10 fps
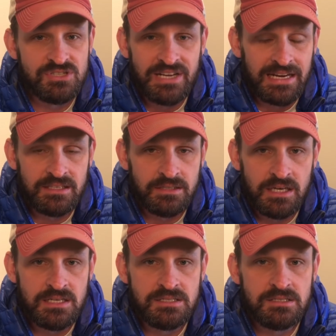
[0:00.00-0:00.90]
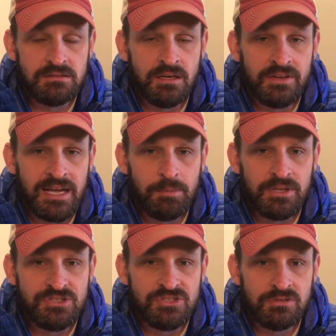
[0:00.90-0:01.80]
a jacket does on the
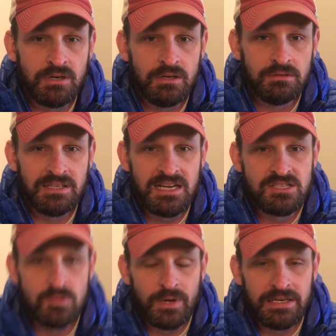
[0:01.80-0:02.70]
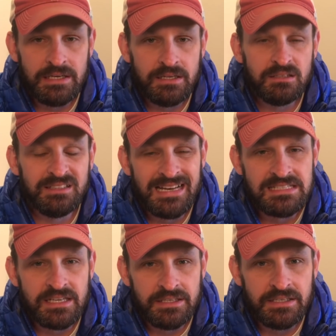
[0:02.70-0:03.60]
Appalachian Trail. Did I sweat in it? Yes,
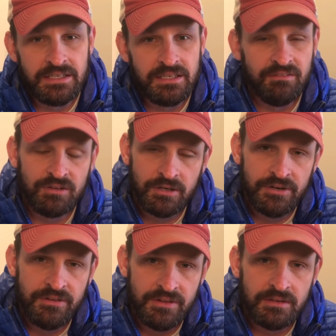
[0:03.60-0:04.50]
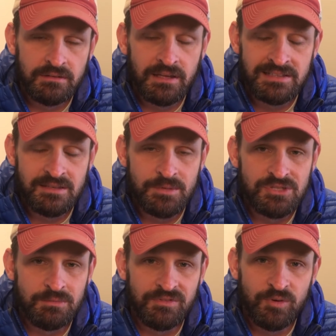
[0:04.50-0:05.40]
I did. I've learned that, as I
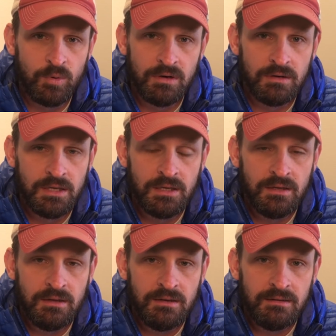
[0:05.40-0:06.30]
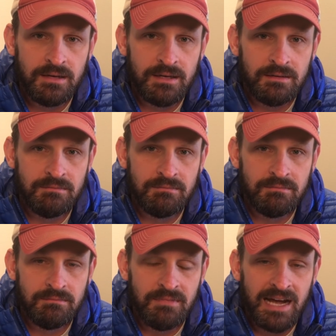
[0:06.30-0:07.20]
mentioned before,
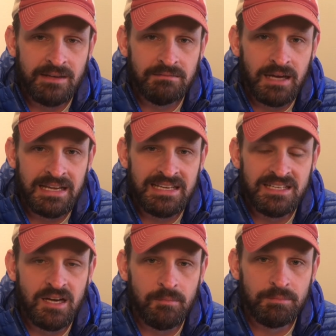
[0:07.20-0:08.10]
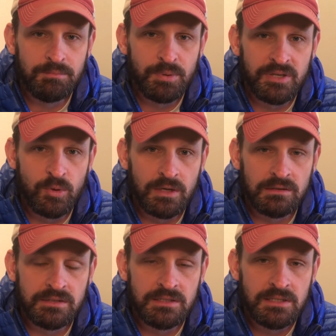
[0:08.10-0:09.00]
I heat up pretty
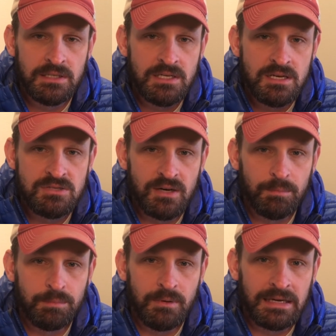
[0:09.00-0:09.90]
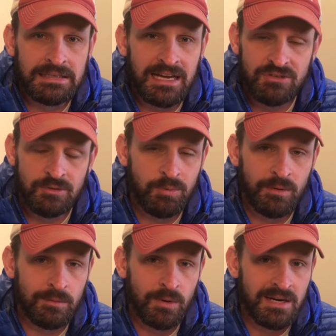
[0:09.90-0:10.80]
quickly, so I got to a
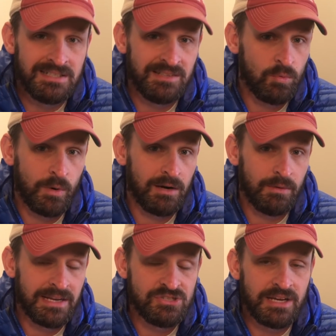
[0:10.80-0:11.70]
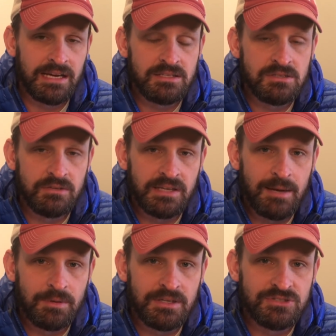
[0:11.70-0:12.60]
point where I didn't wear rain jackets on the
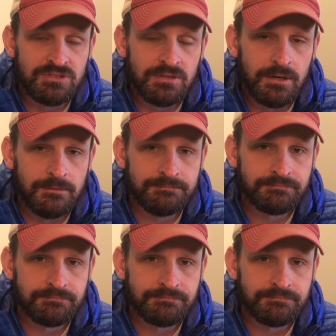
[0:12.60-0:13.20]
Appalachian Trail,